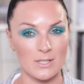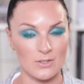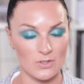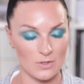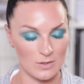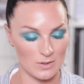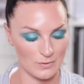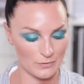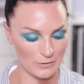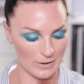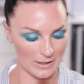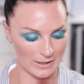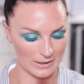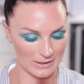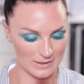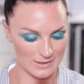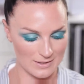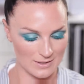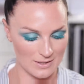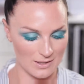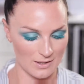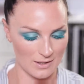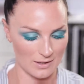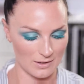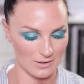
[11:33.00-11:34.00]
I'd use Frankly
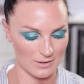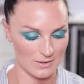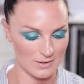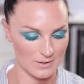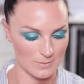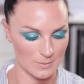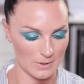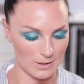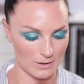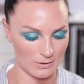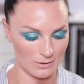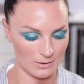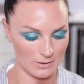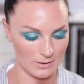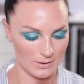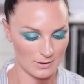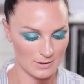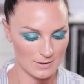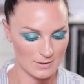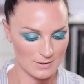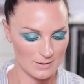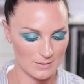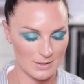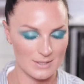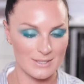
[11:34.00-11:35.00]
Scarlet as well.
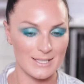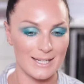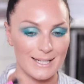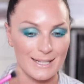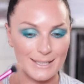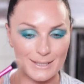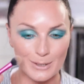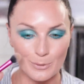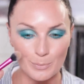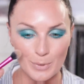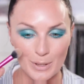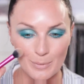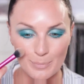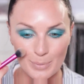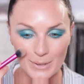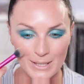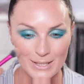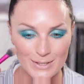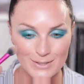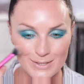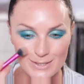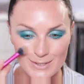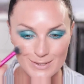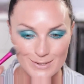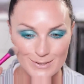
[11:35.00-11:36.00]
So I'm going to take a little bit of
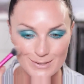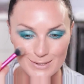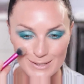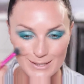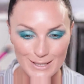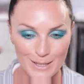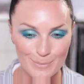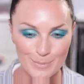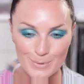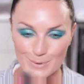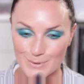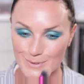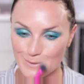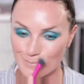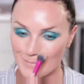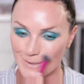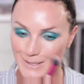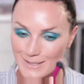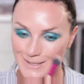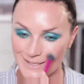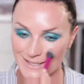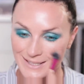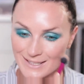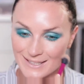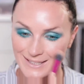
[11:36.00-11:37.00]
Peaches onto the apples of my
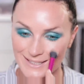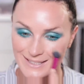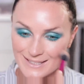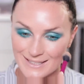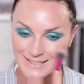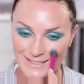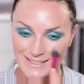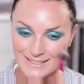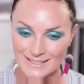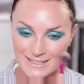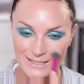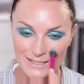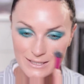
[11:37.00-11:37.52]
cheeks.